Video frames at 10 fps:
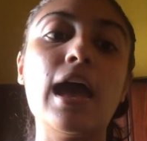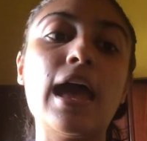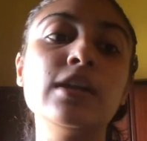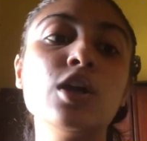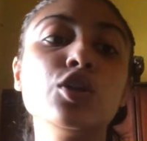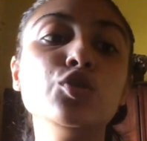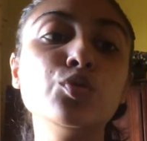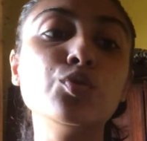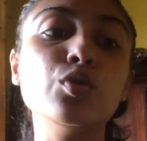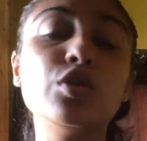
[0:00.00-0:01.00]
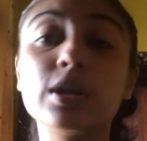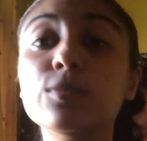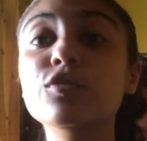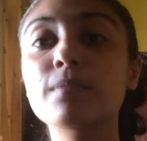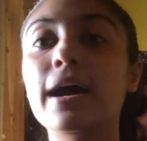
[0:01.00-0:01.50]
and you
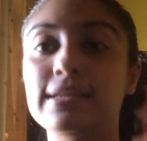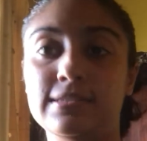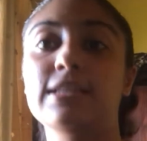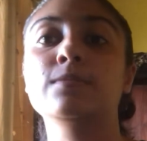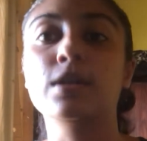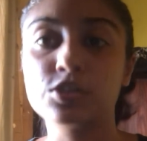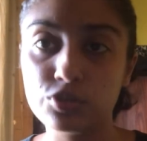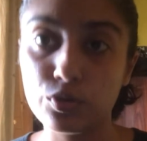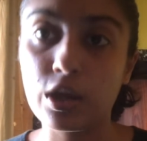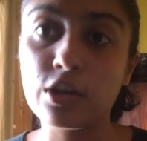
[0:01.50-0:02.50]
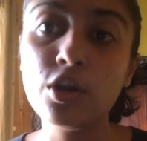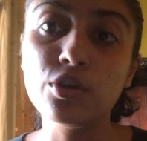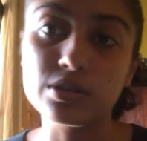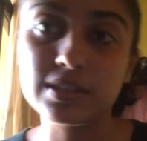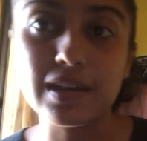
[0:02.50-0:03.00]
remove bias as much as you can on
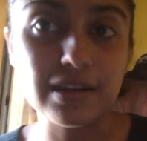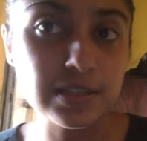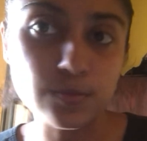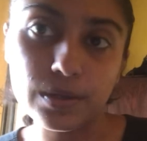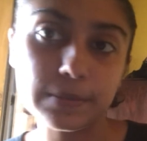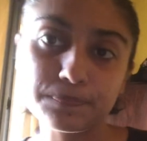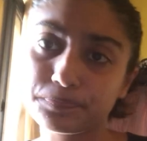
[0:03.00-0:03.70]
your side as well,